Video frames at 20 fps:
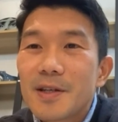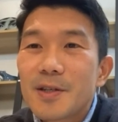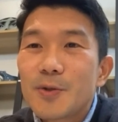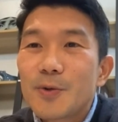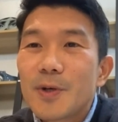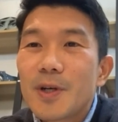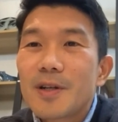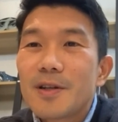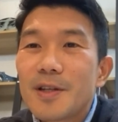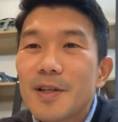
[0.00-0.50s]

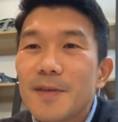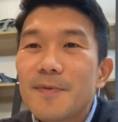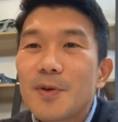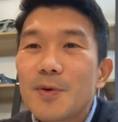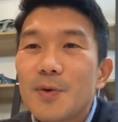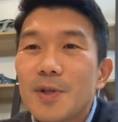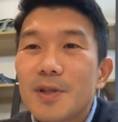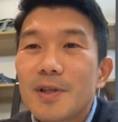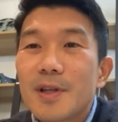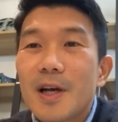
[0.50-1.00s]
You are living
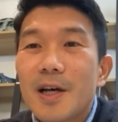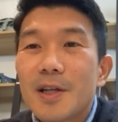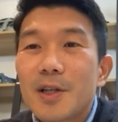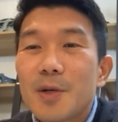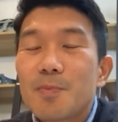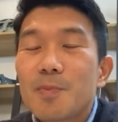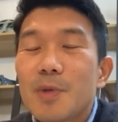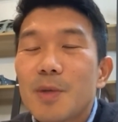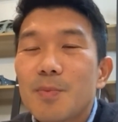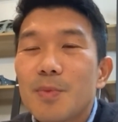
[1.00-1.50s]
with other
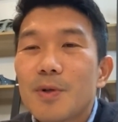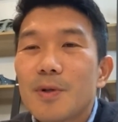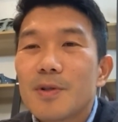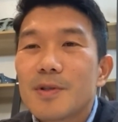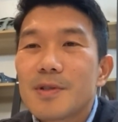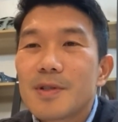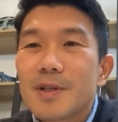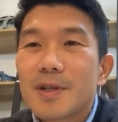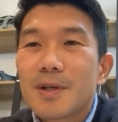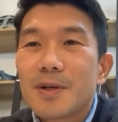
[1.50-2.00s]
people,
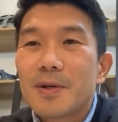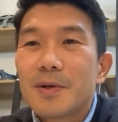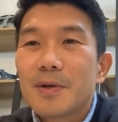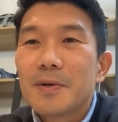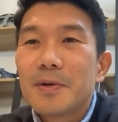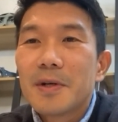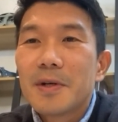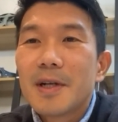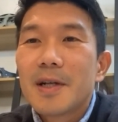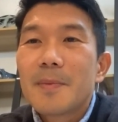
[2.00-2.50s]
so
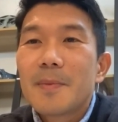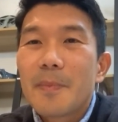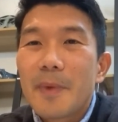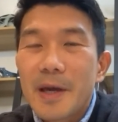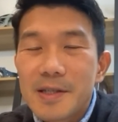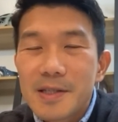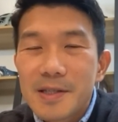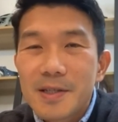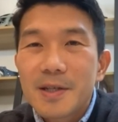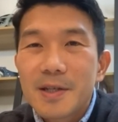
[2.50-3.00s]

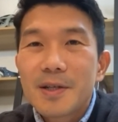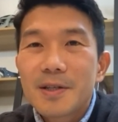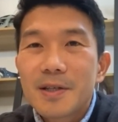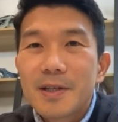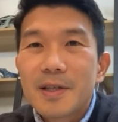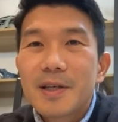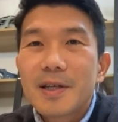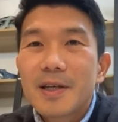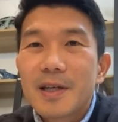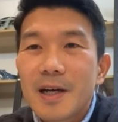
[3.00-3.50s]

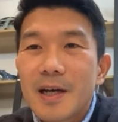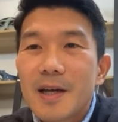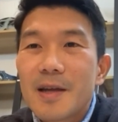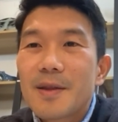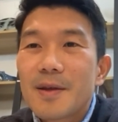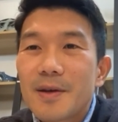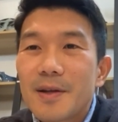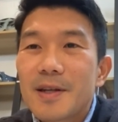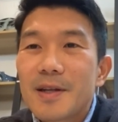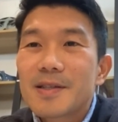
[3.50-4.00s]
basically, I
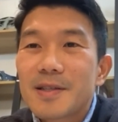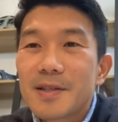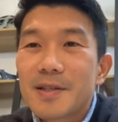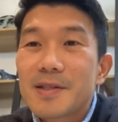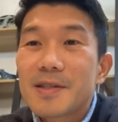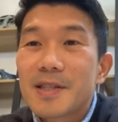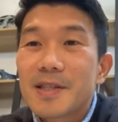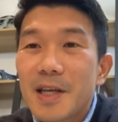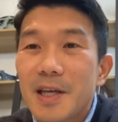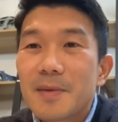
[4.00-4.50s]
thought it's the
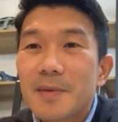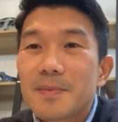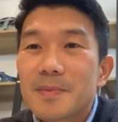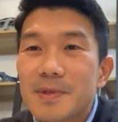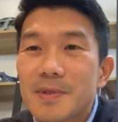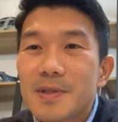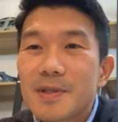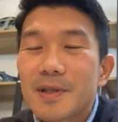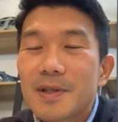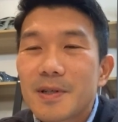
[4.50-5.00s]
same.
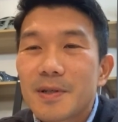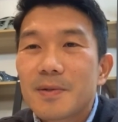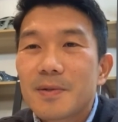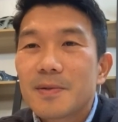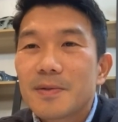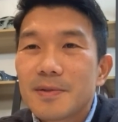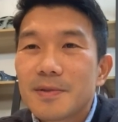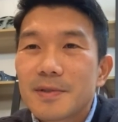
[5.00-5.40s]
So